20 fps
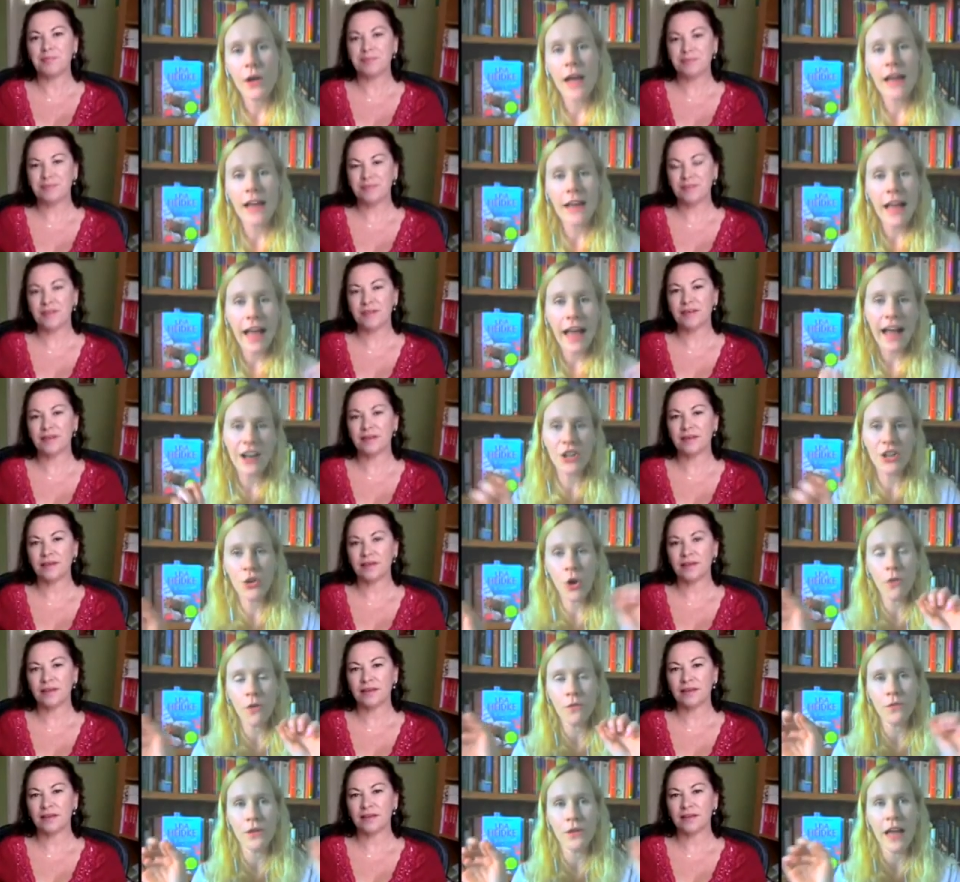Speaker 1: how do you
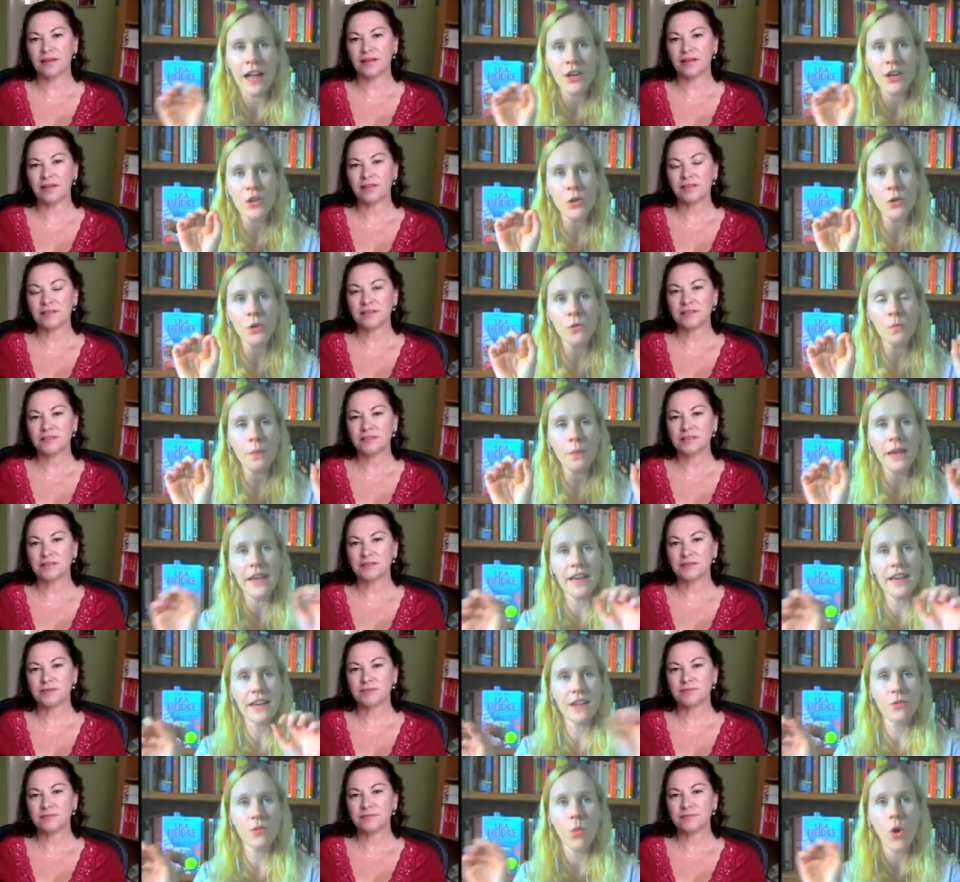offer? How do you
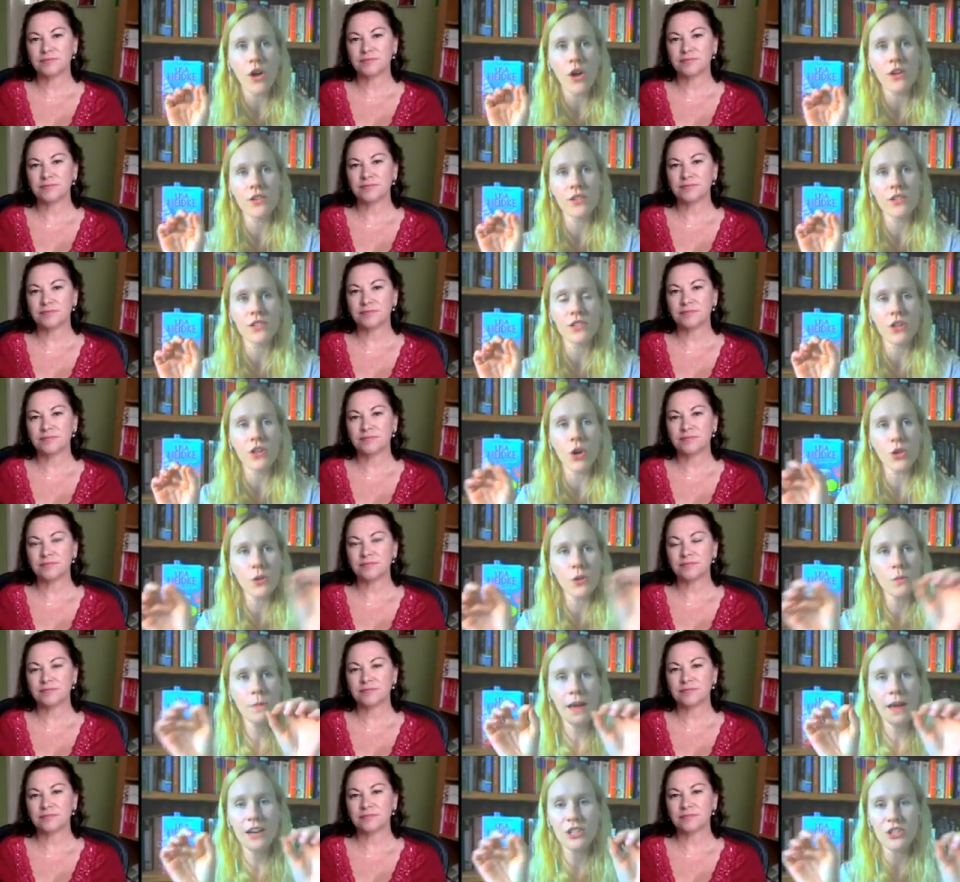pick what
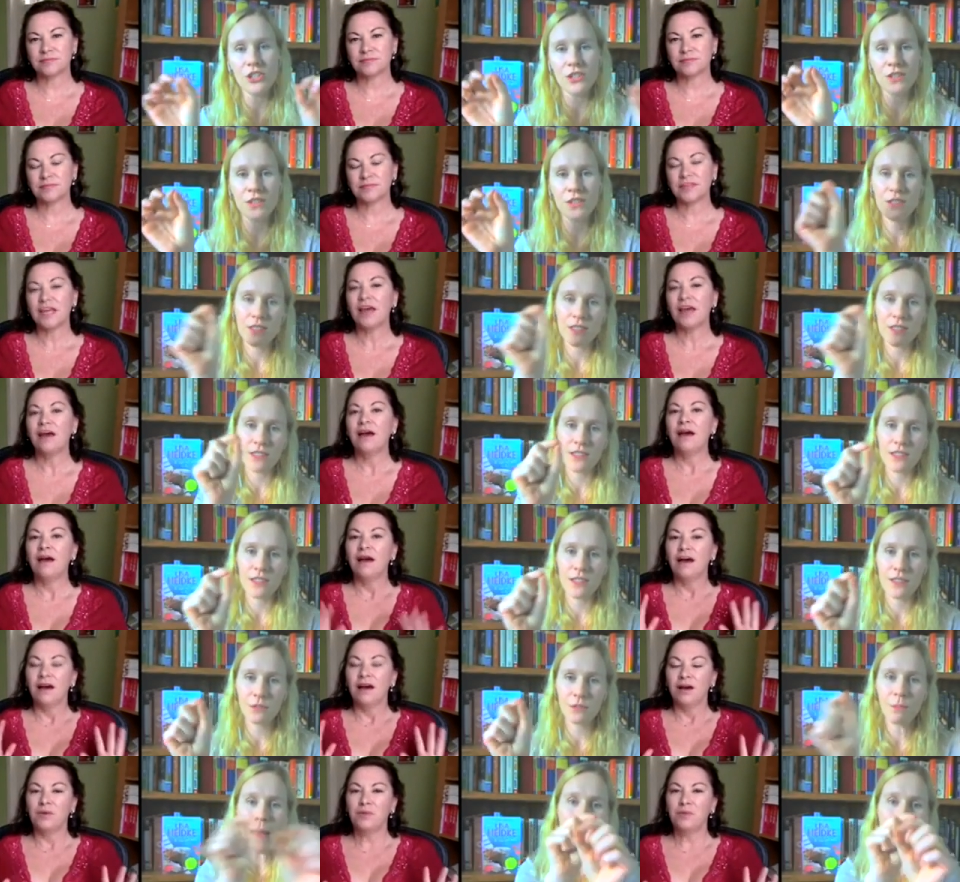occupations
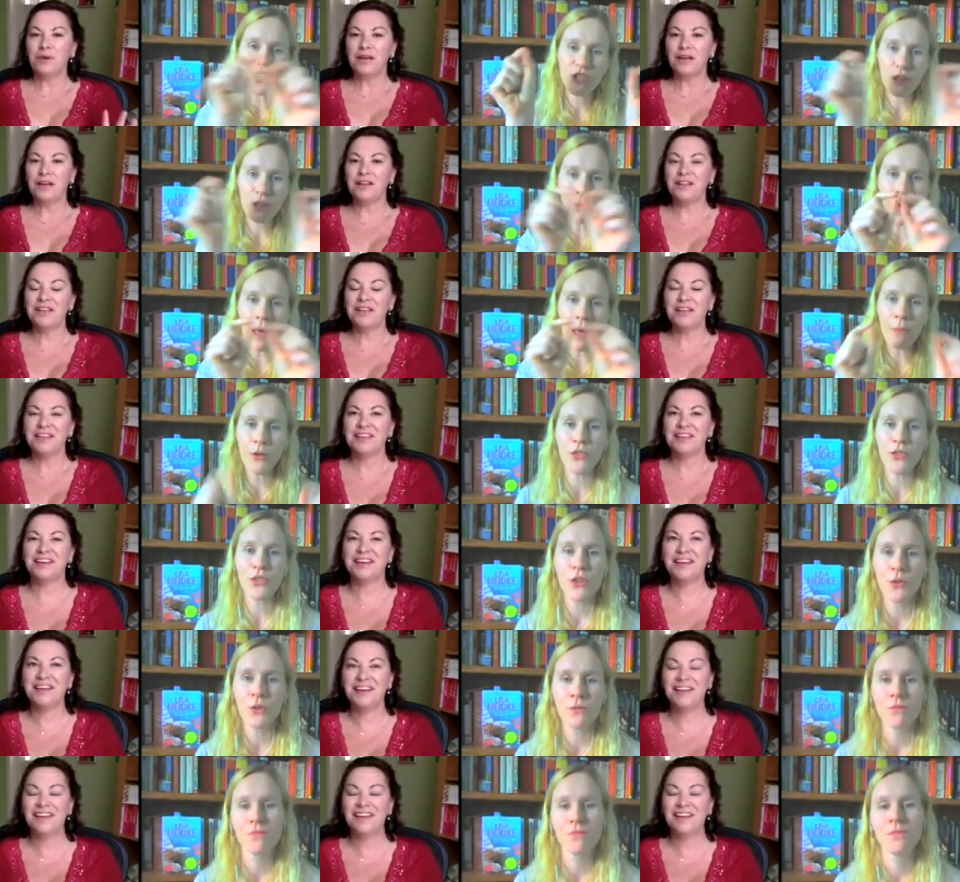match well, them up with
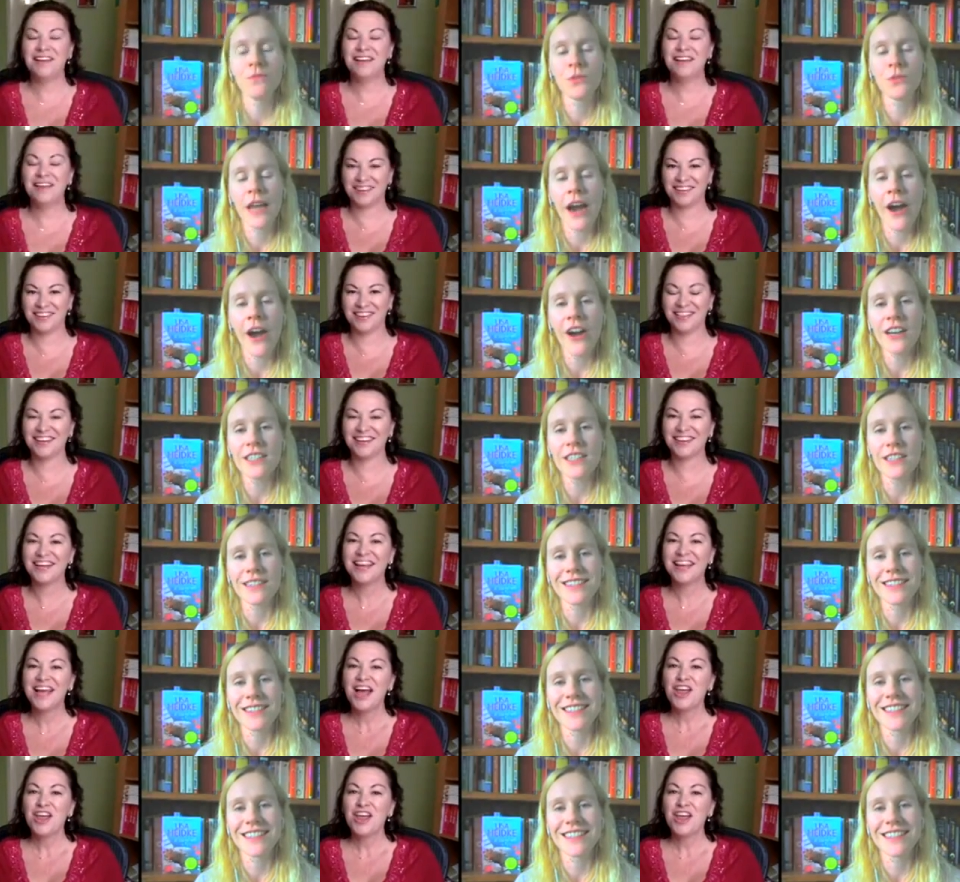your characters?